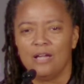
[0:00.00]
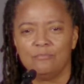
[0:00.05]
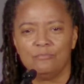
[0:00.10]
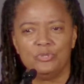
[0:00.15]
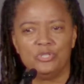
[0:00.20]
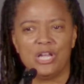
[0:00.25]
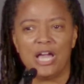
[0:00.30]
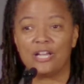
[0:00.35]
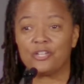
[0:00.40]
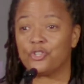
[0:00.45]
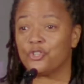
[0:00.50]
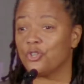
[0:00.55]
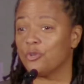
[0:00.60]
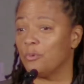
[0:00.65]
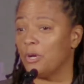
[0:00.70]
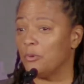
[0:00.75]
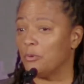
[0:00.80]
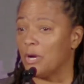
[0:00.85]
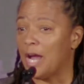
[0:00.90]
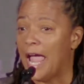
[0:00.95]
not sure
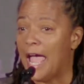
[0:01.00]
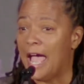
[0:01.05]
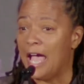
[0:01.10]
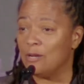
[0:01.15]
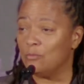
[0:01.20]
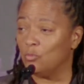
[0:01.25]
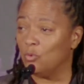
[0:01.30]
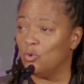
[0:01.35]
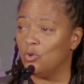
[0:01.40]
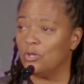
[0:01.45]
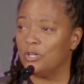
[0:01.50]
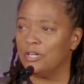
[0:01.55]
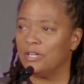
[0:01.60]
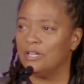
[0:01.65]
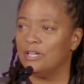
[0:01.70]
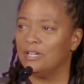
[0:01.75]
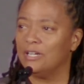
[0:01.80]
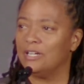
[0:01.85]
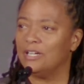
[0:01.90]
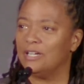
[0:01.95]
we were at war
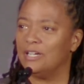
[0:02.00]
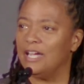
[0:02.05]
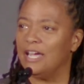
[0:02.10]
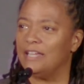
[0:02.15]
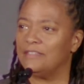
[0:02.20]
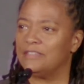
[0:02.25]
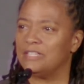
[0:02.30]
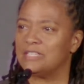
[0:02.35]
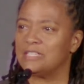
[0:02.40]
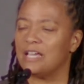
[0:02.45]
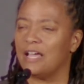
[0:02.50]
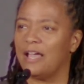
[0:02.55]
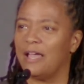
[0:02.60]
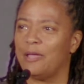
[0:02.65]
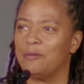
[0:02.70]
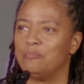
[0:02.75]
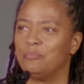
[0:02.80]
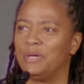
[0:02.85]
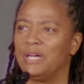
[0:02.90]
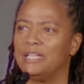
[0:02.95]
at the
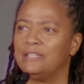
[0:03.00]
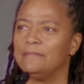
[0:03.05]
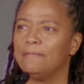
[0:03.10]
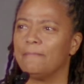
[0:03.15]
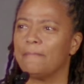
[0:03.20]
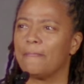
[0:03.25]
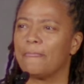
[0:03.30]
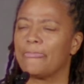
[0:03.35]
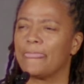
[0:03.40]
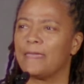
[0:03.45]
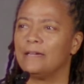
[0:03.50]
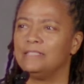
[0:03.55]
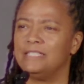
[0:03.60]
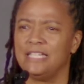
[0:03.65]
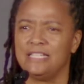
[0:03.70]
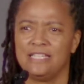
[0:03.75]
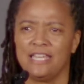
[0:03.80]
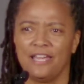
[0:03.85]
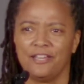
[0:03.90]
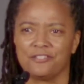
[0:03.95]
time, but
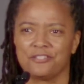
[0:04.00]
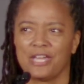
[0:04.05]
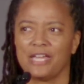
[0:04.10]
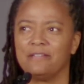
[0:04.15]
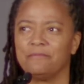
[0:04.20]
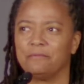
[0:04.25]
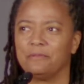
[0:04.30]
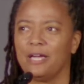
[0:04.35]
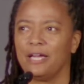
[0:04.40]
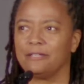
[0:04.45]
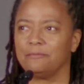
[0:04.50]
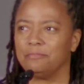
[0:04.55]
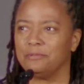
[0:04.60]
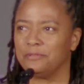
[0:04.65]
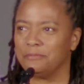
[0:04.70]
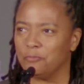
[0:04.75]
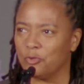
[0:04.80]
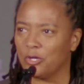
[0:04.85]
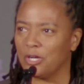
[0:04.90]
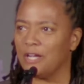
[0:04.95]
details. I
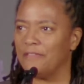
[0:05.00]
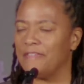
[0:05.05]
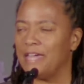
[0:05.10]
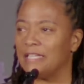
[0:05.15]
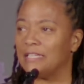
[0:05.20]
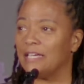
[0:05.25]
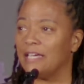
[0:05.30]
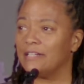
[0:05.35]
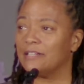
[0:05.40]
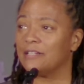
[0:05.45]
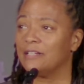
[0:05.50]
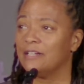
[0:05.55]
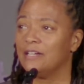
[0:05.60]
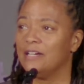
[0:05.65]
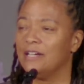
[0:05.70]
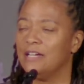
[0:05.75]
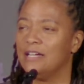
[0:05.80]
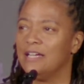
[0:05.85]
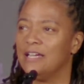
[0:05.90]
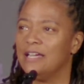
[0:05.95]
would work on that later.
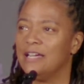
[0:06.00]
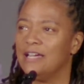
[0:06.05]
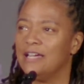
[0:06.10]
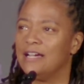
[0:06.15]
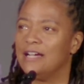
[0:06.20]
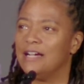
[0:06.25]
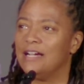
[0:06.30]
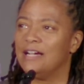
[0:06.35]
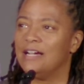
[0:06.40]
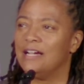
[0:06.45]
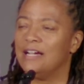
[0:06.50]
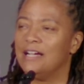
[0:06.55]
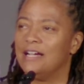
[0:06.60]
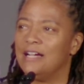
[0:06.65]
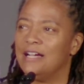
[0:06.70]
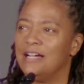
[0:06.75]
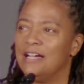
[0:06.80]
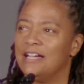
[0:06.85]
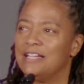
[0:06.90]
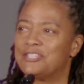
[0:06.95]

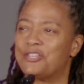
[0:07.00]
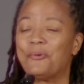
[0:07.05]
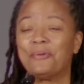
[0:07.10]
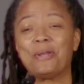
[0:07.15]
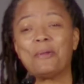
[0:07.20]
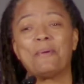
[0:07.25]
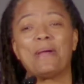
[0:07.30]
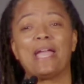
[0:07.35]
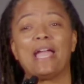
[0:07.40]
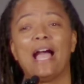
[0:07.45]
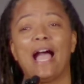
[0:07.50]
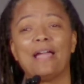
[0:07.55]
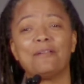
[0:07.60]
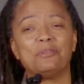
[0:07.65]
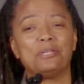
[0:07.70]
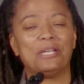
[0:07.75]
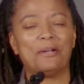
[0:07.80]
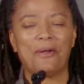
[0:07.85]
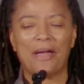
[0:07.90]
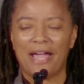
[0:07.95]
So anyway,
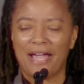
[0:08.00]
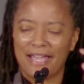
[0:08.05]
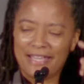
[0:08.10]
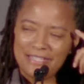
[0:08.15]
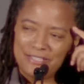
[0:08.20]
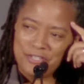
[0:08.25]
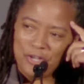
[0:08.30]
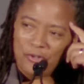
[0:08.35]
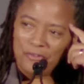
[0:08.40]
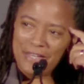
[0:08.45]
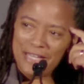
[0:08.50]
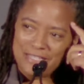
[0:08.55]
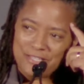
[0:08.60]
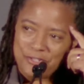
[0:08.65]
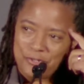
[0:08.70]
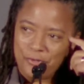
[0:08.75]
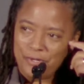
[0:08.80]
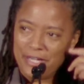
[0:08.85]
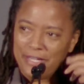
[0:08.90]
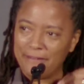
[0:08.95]
I told that
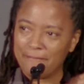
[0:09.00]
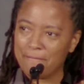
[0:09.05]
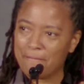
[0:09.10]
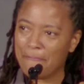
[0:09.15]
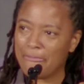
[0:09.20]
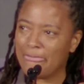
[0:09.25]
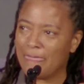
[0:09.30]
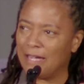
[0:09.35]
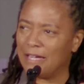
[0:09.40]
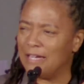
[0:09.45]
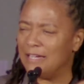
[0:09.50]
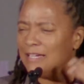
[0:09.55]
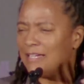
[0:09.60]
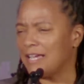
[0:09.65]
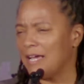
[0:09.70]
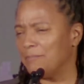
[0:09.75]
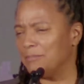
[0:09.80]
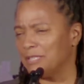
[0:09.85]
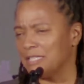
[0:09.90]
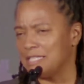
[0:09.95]
story a
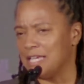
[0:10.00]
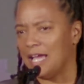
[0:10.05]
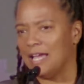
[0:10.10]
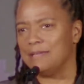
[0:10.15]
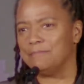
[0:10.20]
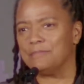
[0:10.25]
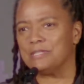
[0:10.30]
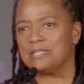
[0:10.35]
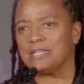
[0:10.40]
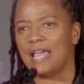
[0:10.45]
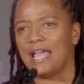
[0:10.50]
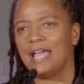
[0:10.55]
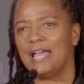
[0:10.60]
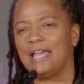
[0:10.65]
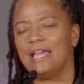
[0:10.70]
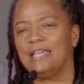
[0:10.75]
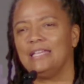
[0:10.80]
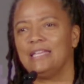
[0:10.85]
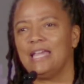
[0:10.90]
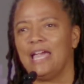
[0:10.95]
couple of times,
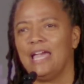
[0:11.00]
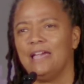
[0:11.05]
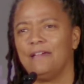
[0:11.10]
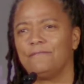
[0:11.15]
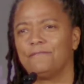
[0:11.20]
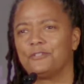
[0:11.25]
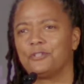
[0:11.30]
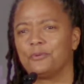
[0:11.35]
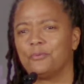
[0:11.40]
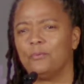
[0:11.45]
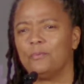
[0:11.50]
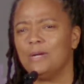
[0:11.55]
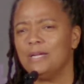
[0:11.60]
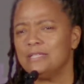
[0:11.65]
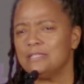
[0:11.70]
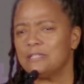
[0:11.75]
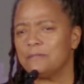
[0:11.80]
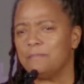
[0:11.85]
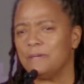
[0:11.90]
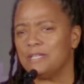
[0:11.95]
and after one
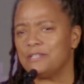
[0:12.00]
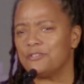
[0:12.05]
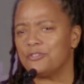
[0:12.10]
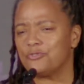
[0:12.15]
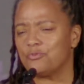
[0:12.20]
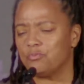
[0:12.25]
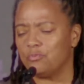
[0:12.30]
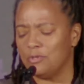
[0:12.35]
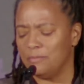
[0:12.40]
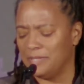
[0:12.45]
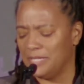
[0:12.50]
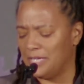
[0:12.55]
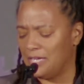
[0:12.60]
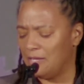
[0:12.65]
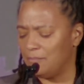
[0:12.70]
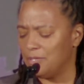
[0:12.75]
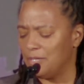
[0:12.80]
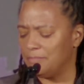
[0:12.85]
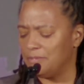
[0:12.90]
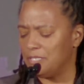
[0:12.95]
speech, this woman
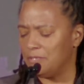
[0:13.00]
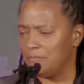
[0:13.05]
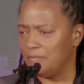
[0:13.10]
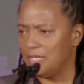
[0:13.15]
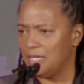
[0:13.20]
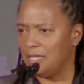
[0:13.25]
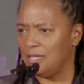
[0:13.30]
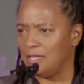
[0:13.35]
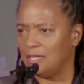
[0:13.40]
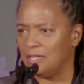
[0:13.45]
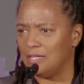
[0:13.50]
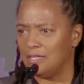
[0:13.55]
came up to me,